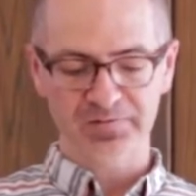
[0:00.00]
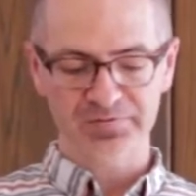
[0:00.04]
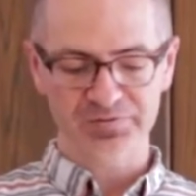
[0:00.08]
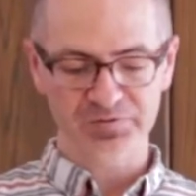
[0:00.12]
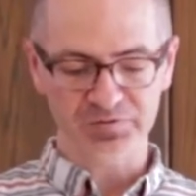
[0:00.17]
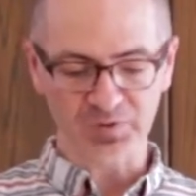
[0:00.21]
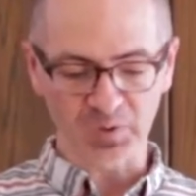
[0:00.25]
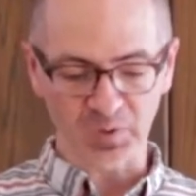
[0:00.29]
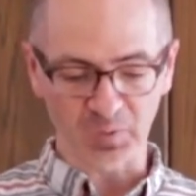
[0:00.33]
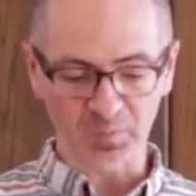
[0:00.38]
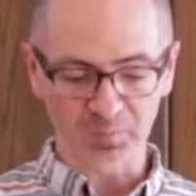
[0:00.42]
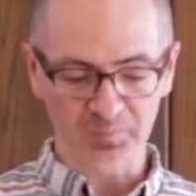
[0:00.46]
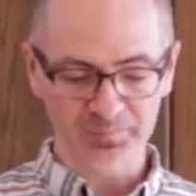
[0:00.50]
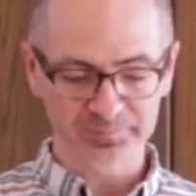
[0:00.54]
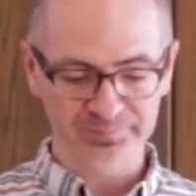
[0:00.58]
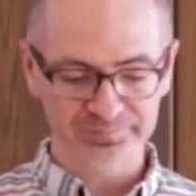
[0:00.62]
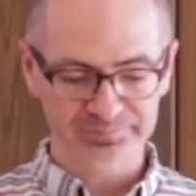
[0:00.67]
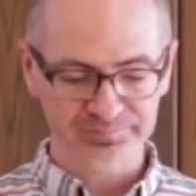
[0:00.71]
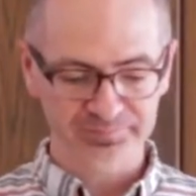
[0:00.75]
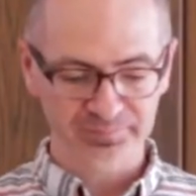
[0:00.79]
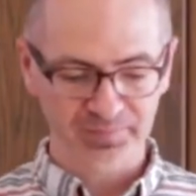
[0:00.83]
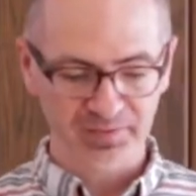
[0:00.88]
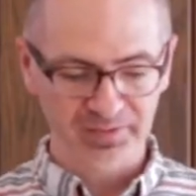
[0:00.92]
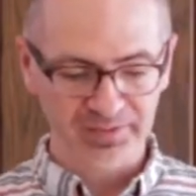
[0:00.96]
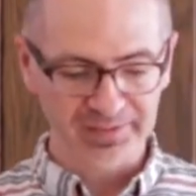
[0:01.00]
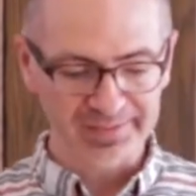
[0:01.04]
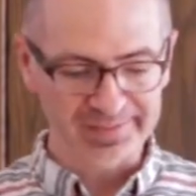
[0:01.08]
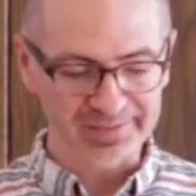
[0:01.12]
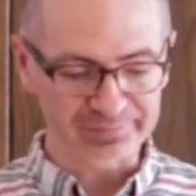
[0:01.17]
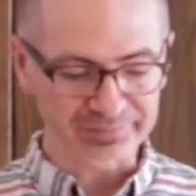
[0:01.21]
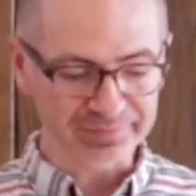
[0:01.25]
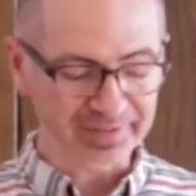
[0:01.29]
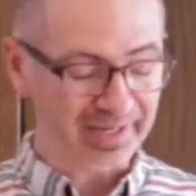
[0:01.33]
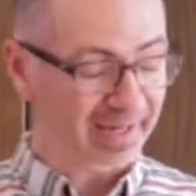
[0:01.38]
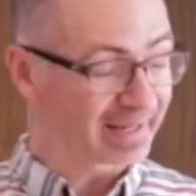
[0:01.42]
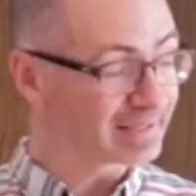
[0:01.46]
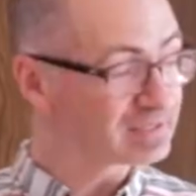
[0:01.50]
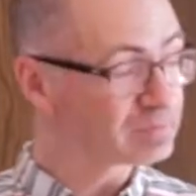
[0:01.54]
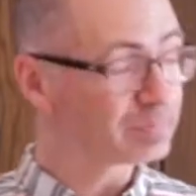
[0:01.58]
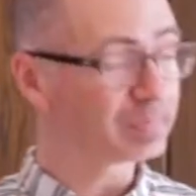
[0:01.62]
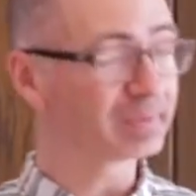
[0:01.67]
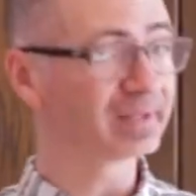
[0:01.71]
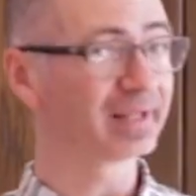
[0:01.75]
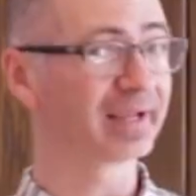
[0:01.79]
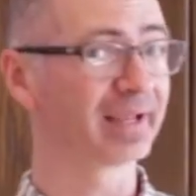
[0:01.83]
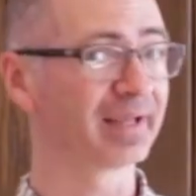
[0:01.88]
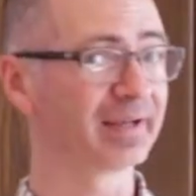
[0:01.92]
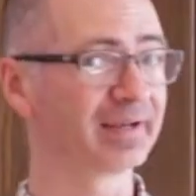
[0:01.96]
So, if God's
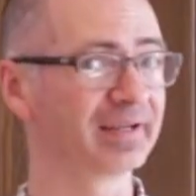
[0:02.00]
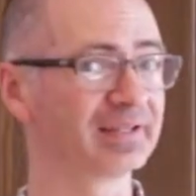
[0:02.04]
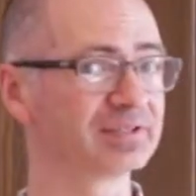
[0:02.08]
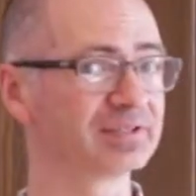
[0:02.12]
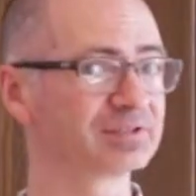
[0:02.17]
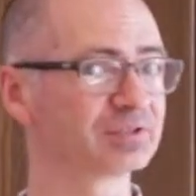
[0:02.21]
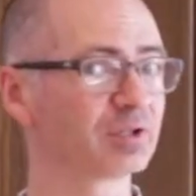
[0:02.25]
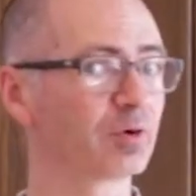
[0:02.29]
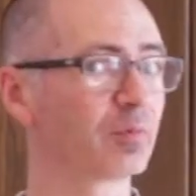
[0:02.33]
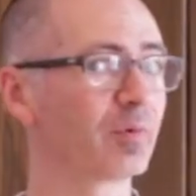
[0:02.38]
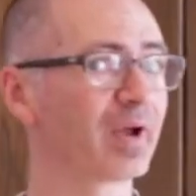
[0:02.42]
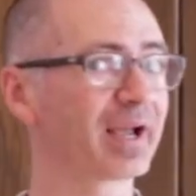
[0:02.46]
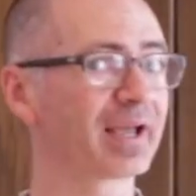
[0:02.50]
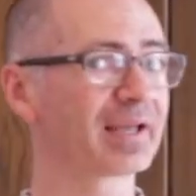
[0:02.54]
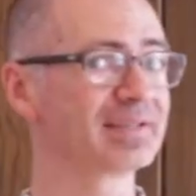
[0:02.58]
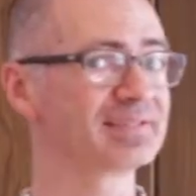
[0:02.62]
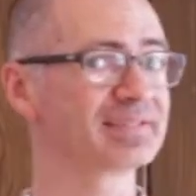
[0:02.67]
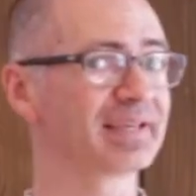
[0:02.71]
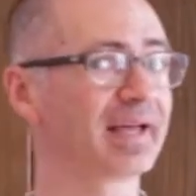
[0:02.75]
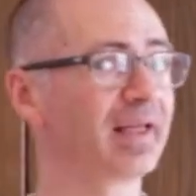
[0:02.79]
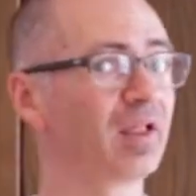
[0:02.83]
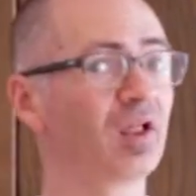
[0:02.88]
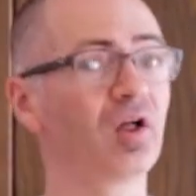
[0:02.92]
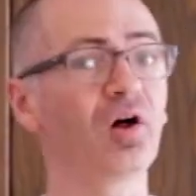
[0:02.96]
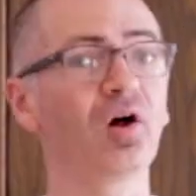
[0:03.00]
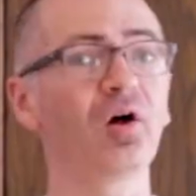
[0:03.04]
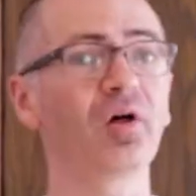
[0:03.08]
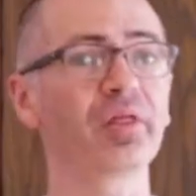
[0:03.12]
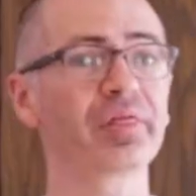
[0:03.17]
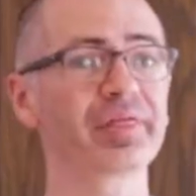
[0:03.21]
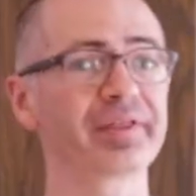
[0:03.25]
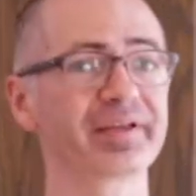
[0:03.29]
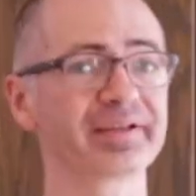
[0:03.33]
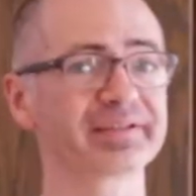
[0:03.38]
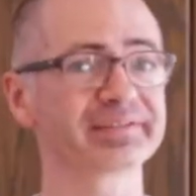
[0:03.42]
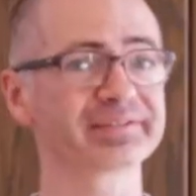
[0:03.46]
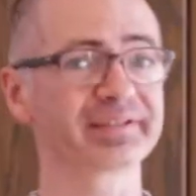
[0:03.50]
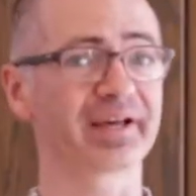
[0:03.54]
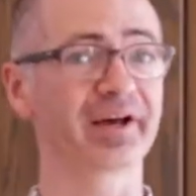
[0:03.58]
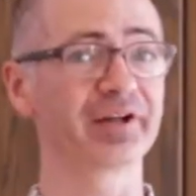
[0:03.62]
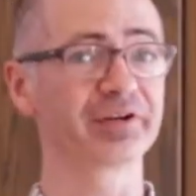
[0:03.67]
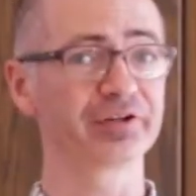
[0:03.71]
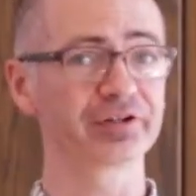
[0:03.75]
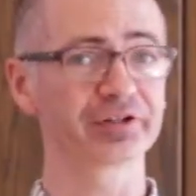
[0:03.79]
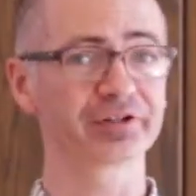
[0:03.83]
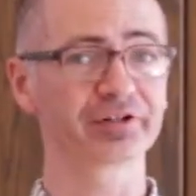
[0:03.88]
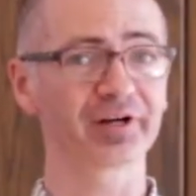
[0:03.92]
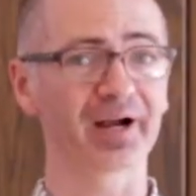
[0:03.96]
plan is to reconcile all things
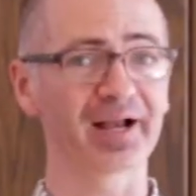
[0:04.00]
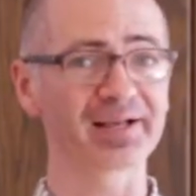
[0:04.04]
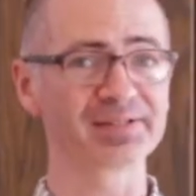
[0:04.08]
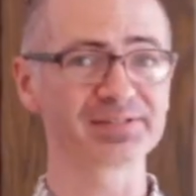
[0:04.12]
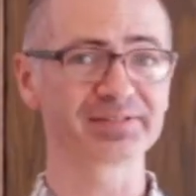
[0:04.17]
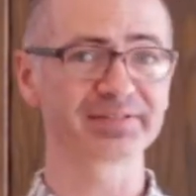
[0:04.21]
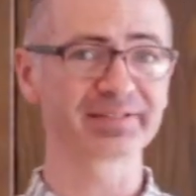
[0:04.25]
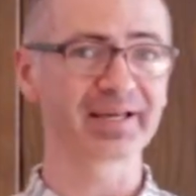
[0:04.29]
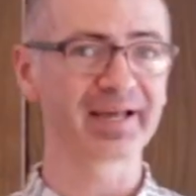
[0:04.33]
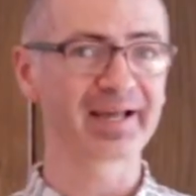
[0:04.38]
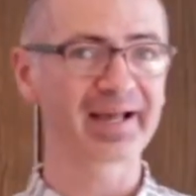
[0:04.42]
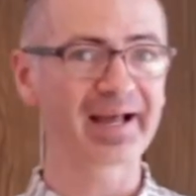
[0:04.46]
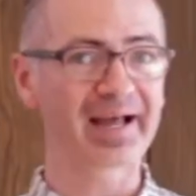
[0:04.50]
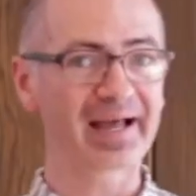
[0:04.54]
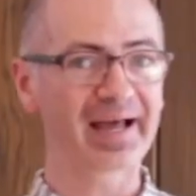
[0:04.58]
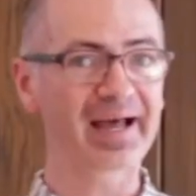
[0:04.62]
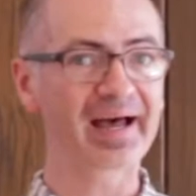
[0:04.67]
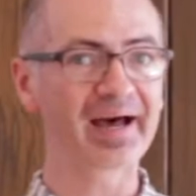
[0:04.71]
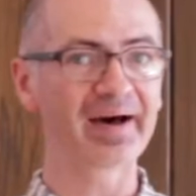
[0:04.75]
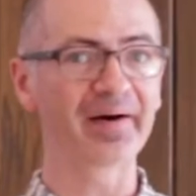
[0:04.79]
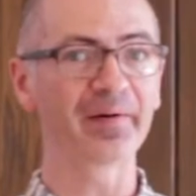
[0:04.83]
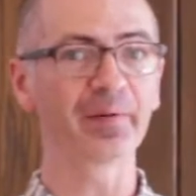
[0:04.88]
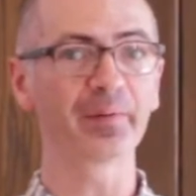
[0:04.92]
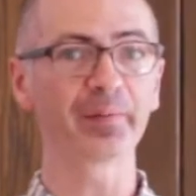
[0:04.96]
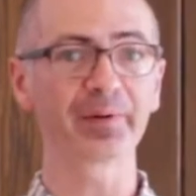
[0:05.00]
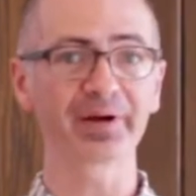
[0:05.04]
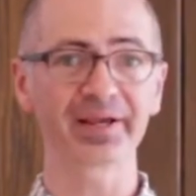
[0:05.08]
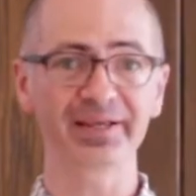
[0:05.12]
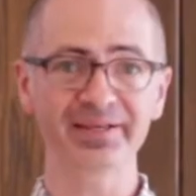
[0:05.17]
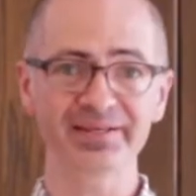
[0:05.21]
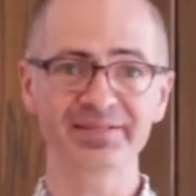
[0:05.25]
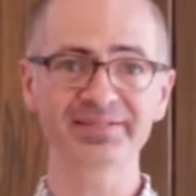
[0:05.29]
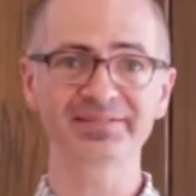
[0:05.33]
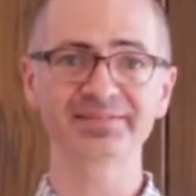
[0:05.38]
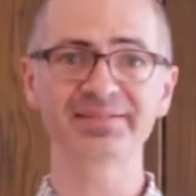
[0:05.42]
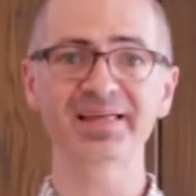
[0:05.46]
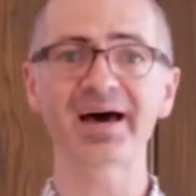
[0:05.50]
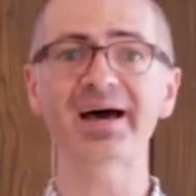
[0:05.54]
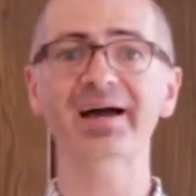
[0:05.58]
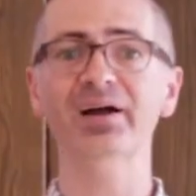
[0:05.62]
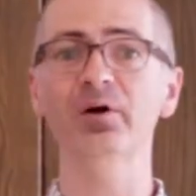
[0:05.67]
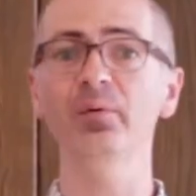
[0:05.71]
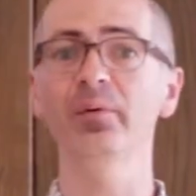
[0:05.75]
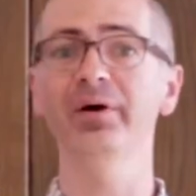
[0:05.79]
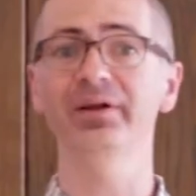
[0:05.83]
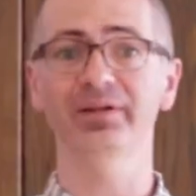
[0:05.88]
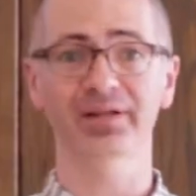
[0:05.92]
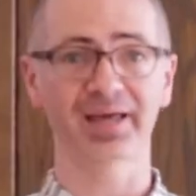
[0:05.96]
under Christ, how is
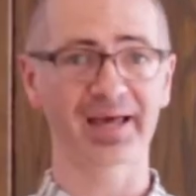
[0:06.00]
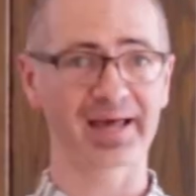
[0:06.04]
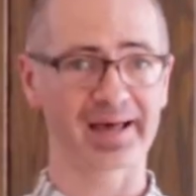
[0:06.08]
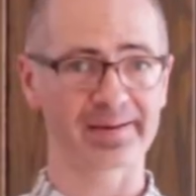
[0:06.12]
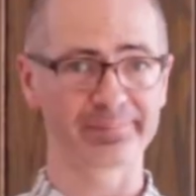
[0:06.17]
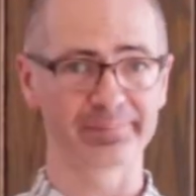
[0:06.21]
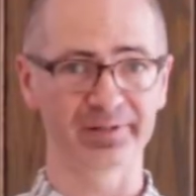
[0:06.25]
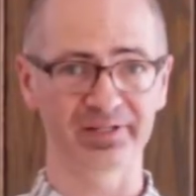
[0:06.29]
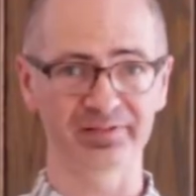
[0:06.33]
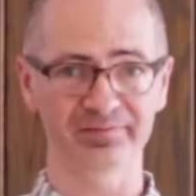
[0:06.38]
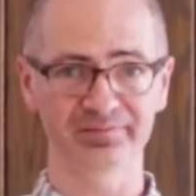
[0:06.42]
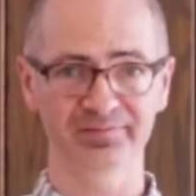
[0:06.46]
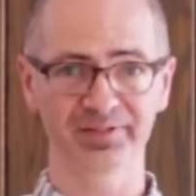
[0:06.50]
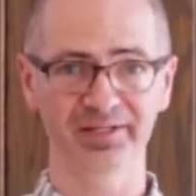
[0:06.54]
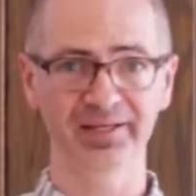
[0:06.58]
that going to happen?